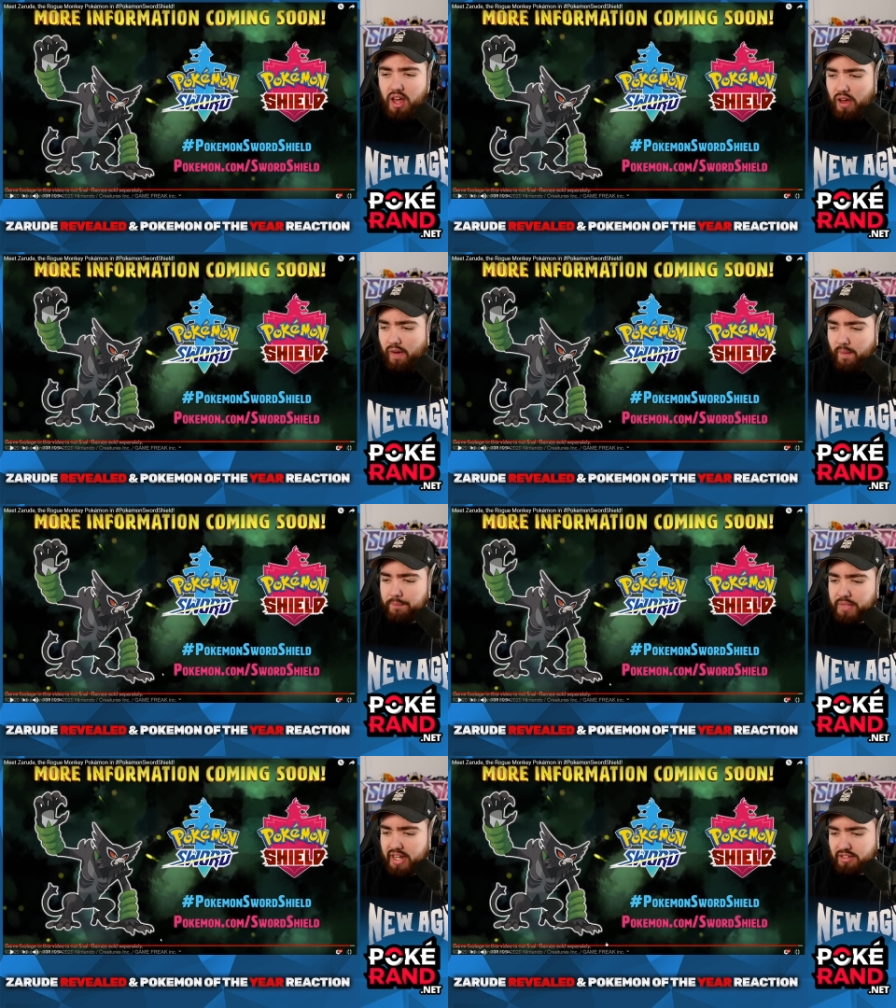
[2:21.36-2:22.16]

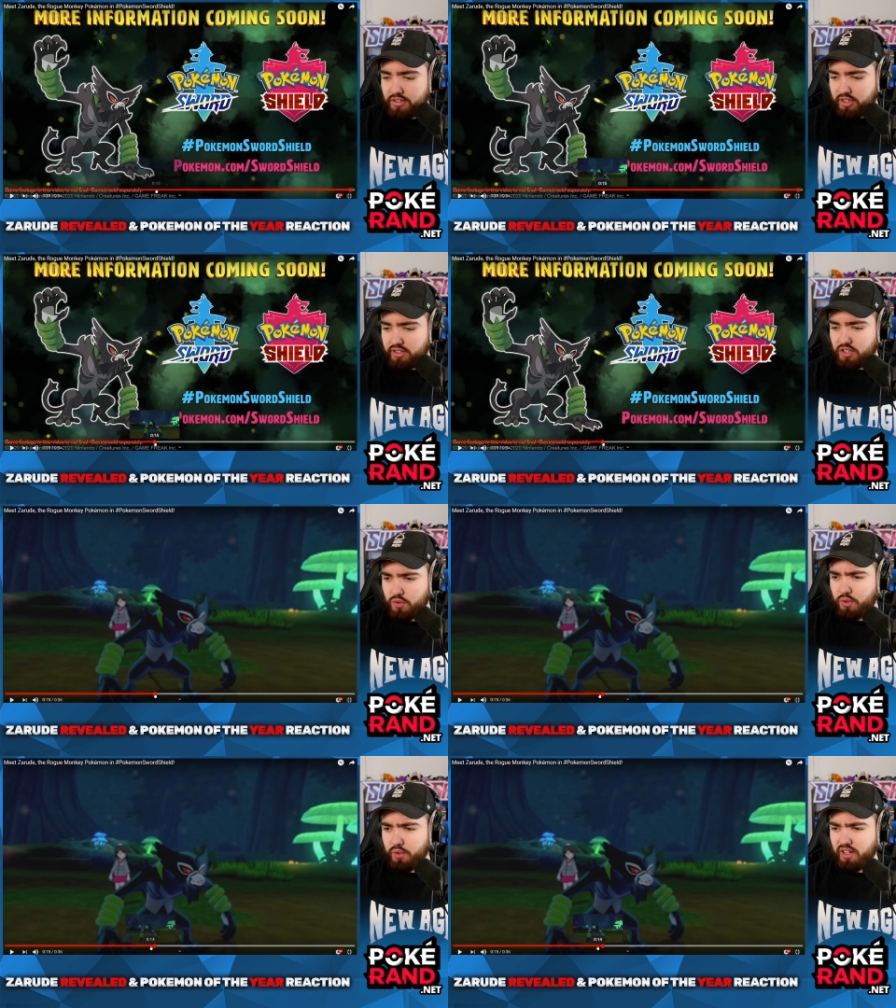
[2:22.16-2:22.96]
Um, but let's look at this
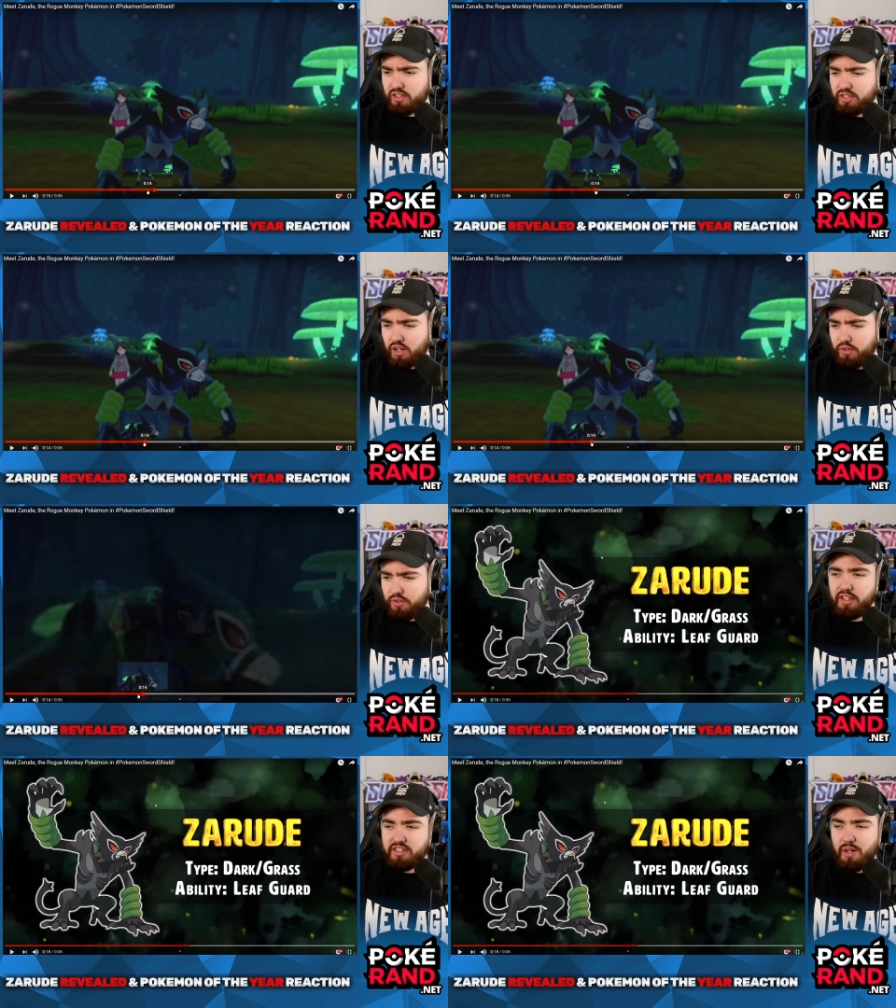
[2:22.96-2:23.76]
real quick.
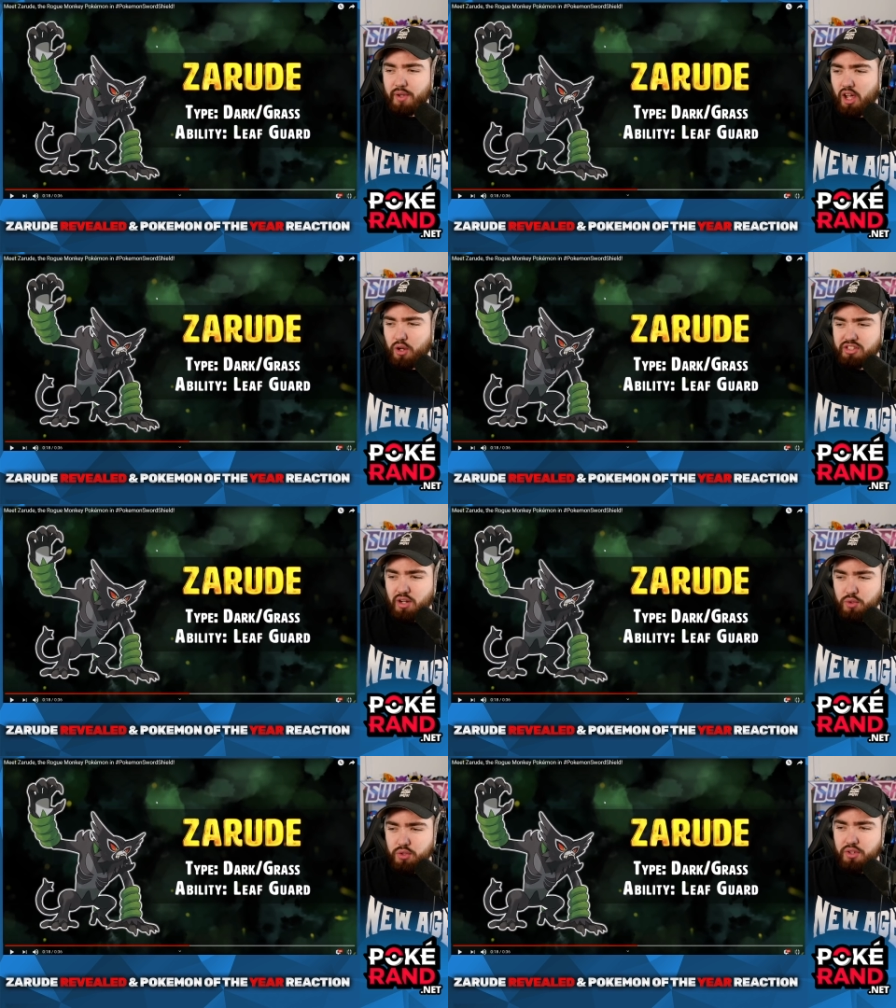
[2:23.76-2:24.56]
So, so there we go.
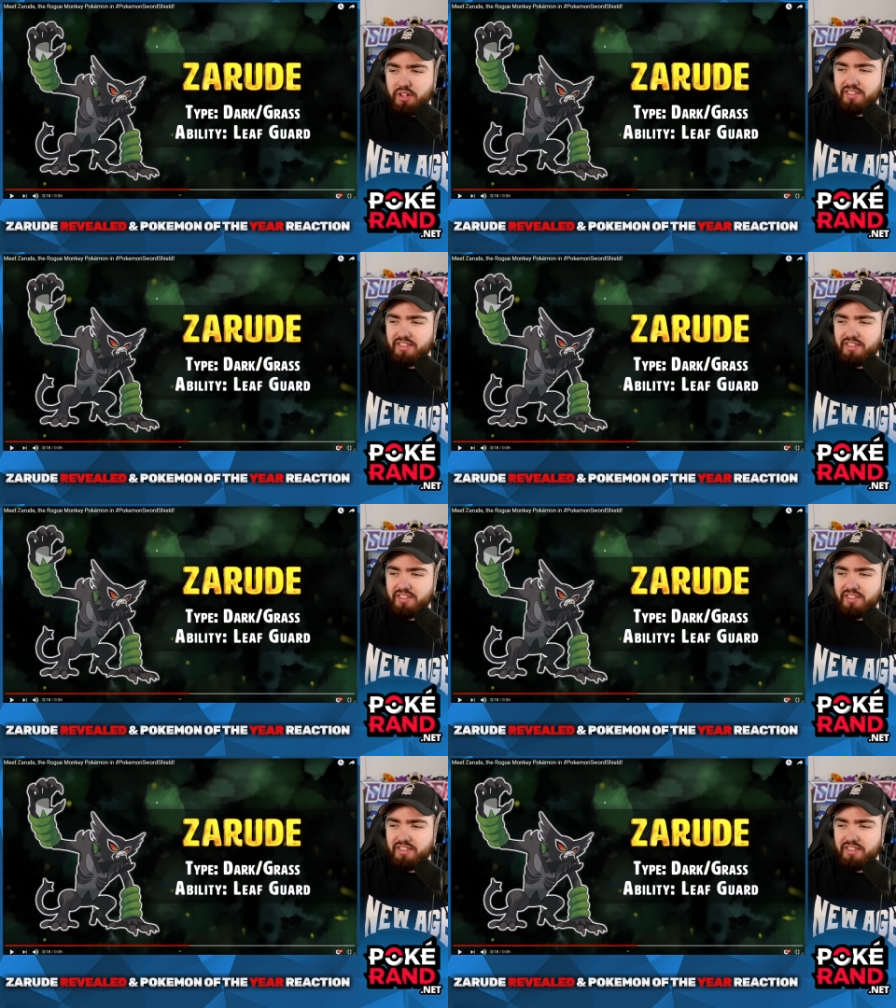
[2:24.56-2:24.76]
rude?